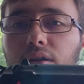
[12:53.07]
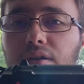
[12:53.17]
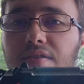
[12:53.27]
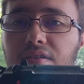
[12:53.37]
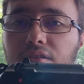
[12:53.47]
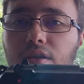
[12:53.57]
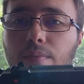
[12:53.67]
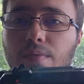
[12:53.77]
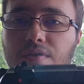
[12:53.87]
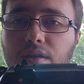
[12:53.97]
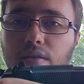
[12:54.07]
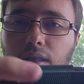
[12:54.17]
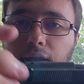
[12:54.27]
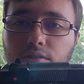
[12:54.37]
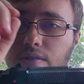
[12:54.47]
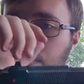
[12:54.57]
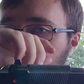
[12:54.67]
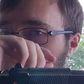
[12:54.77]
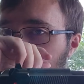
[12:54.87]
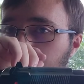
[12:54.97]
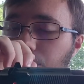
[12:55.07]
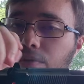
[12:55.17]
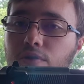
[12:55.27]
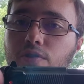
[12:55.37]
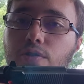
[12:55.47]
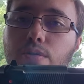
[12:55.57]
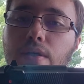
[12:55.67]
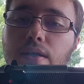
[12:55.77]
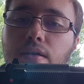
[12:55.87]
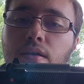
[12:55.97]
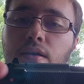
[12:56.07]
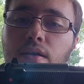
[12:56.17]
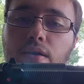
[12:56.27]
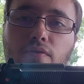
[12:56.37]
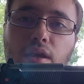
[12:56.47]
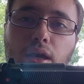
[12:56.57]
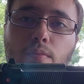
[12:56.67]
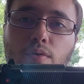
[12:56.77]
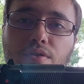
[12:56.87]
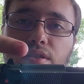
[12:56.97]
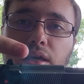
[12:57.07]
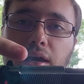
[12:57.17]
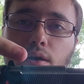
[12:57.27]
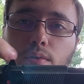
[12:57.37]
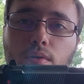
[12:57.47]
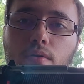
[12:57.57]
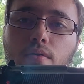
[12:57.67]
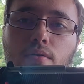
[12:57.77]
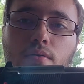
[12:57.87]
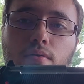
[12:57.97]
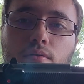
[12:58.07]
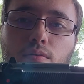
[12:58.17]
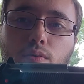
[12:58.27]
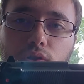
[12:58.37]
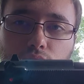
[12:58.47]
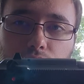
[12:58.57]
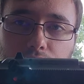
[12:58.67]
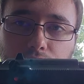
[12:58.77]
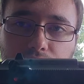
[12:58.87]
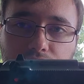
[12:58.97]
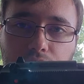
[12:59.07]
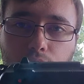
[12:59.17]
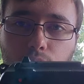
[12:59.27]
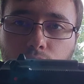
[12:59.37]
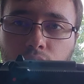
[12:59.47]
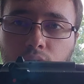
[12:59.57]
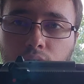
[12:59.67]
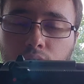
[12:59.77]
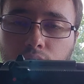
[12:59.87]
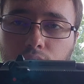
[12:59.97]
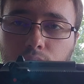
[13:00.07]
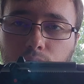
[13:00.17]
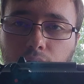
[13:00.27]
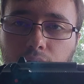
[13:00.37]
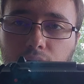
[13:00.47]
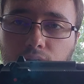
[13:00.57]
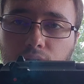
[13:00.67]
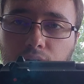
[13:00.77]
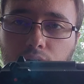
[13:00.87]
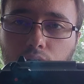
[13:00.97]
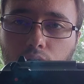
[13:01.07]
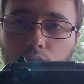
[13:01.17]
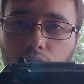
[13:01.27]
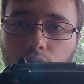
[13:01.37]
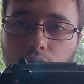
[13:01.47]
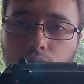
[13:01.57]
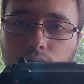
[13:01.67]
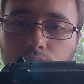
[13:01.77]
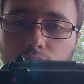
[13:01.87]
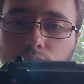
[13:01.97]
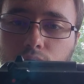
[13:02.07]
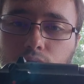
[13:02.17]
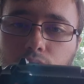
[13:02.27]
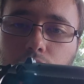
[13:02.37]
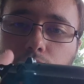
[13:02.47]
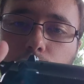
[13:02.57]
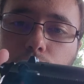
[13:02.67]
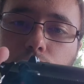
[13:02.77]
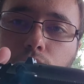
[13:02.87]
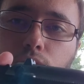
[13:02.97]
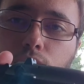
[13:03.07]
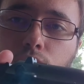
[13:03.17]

It's a double single action, so when you're shooting, if the hammer is down, which like it is now, you will have a longer trigger pull.